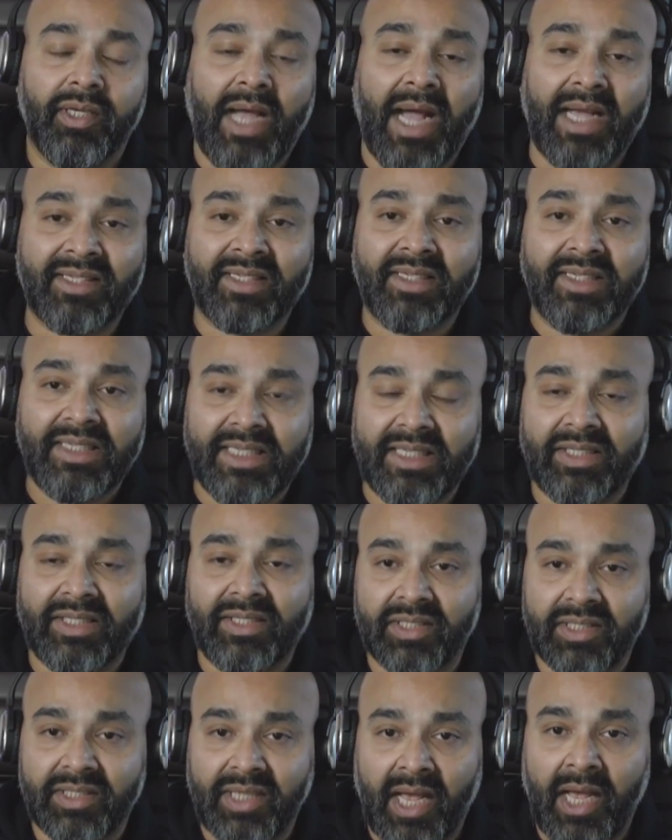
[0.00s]
As
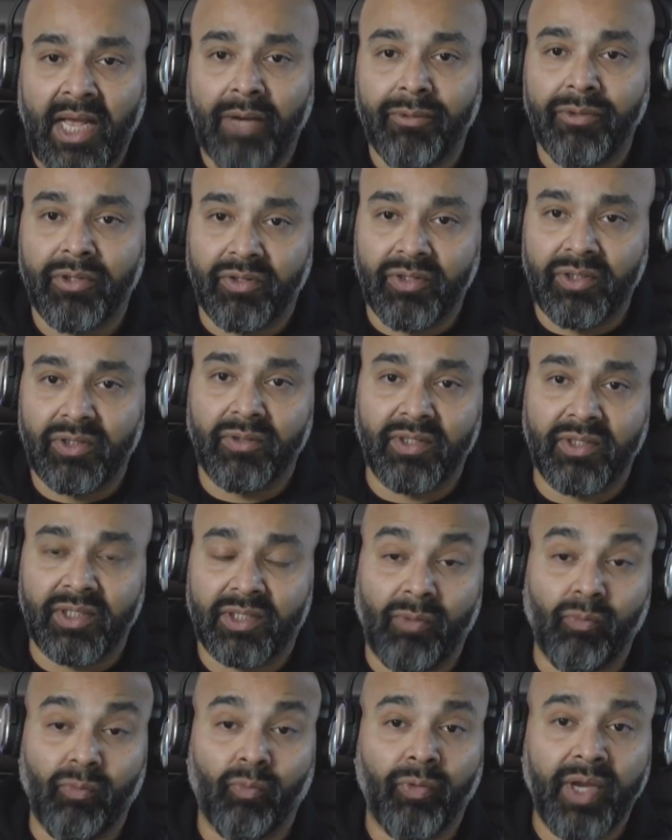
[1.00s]
leaders, how are we going to do
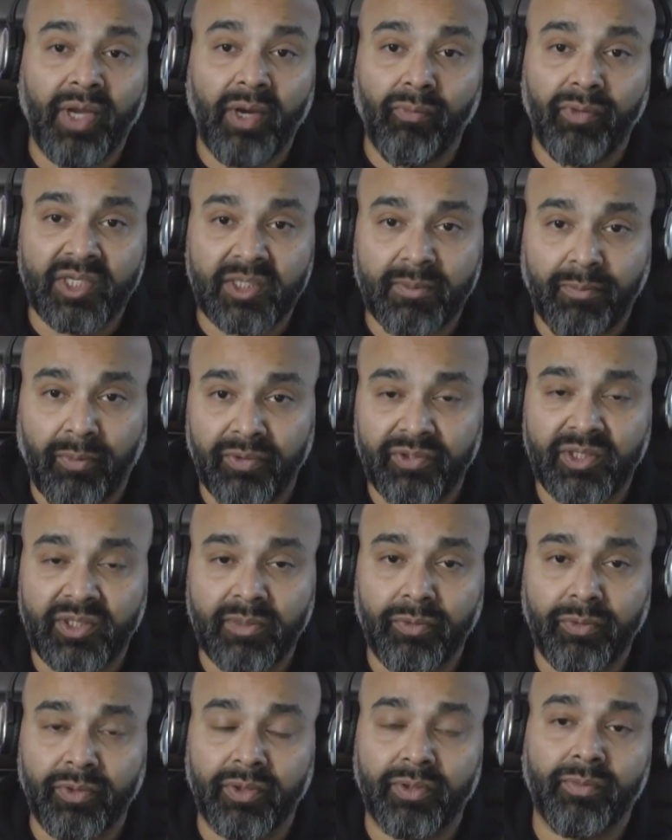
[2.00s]
this? We're
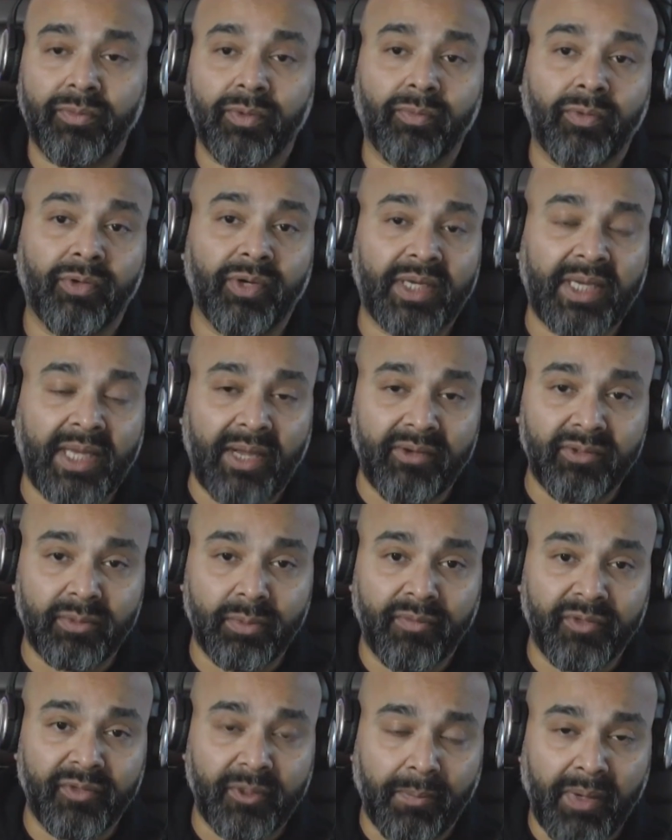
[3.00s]
responsible and we're
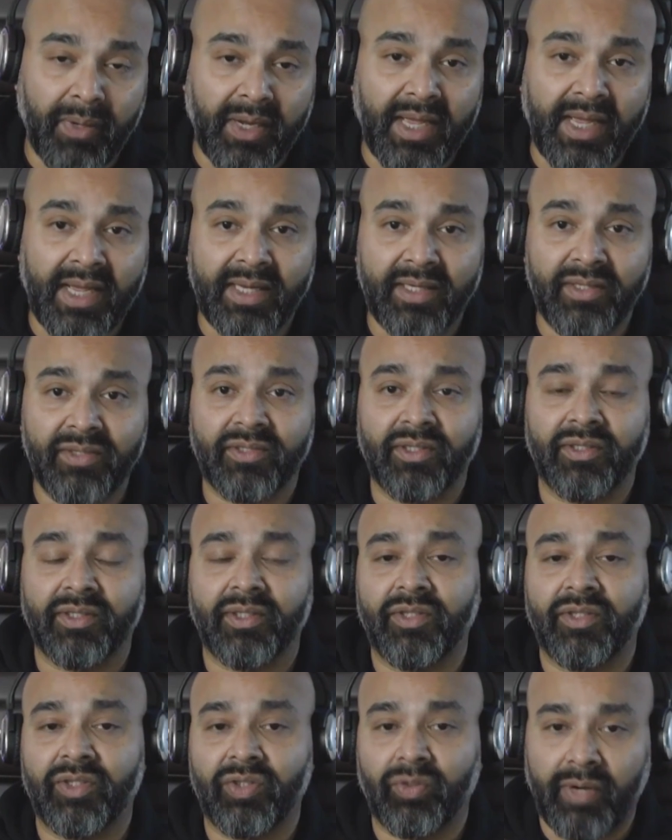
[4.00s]
accountable for the plans
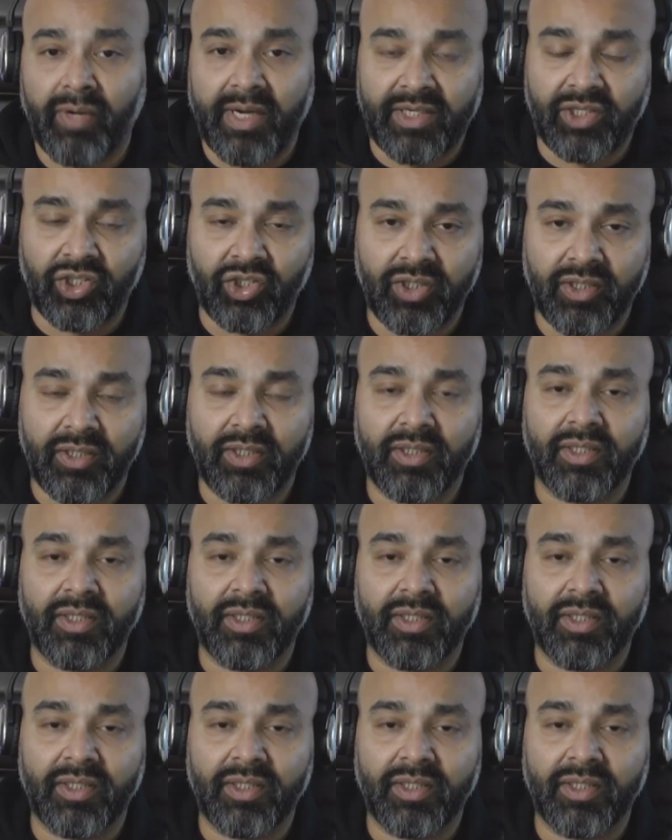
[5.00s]
and the direction.